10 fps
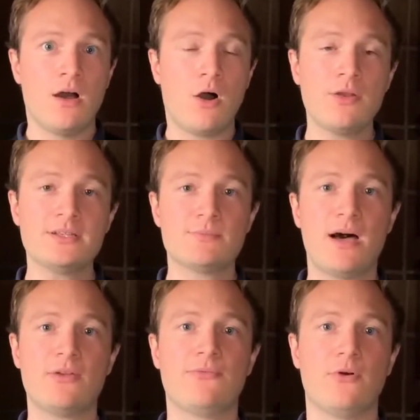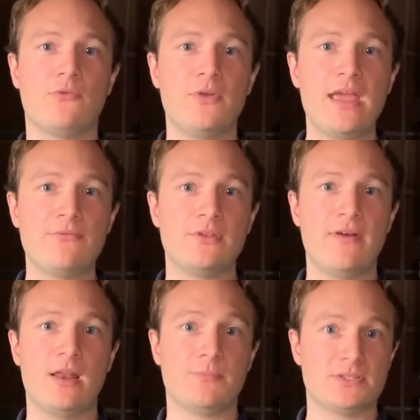On the smartphone we have
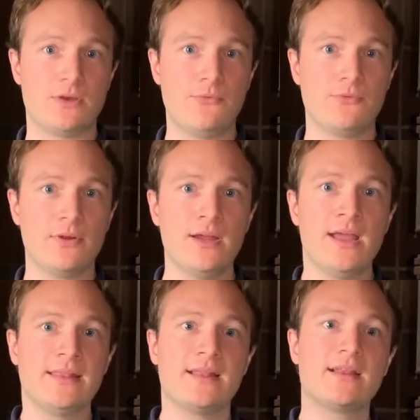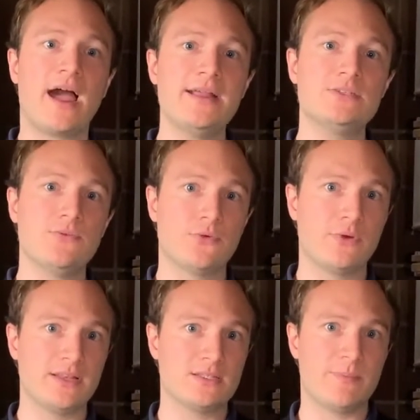developed a software that guides you through
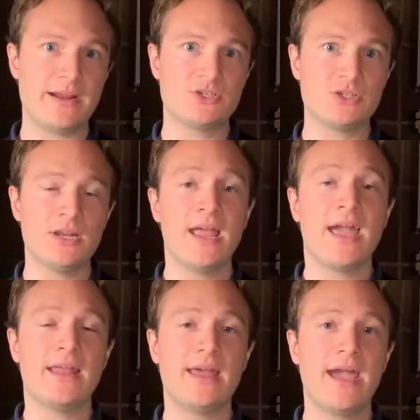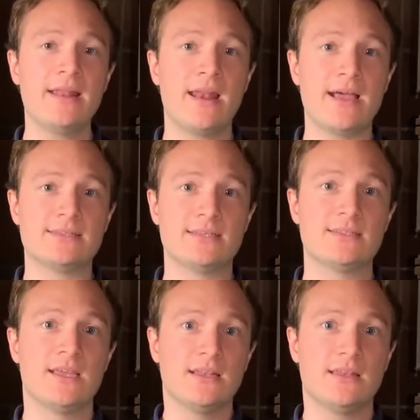the inspection and analyzes
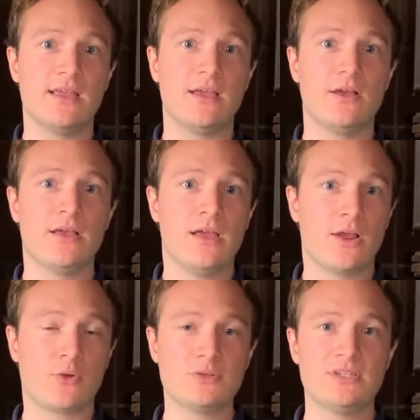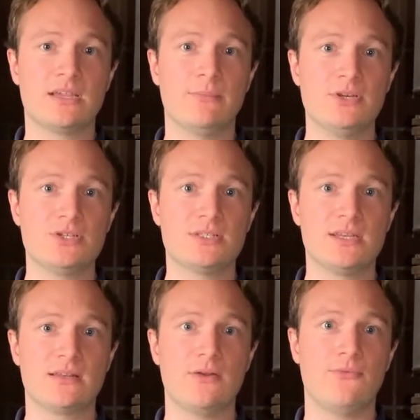the acoustic emission
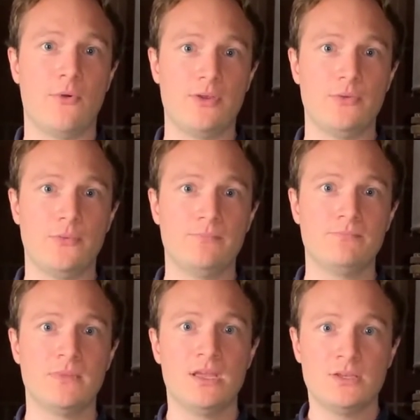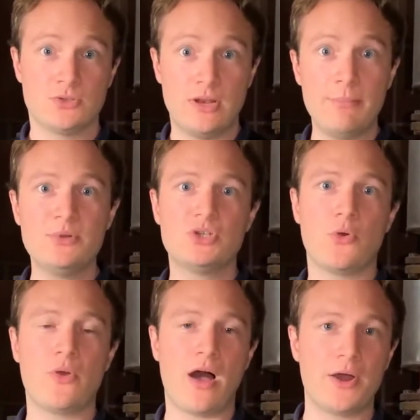signal for you. So let me show
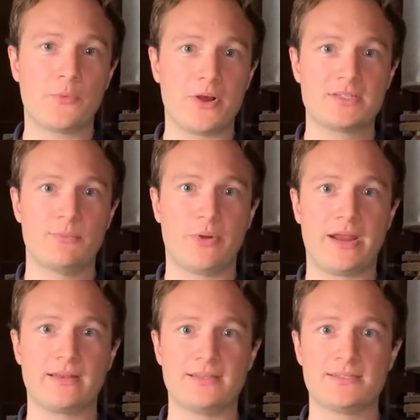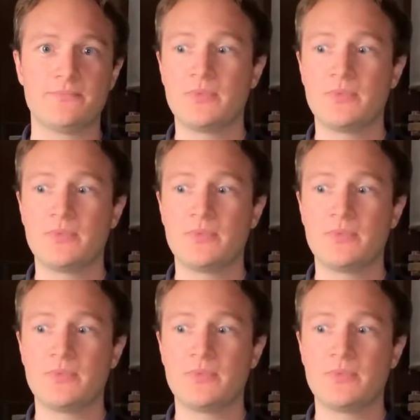you how it works in practice.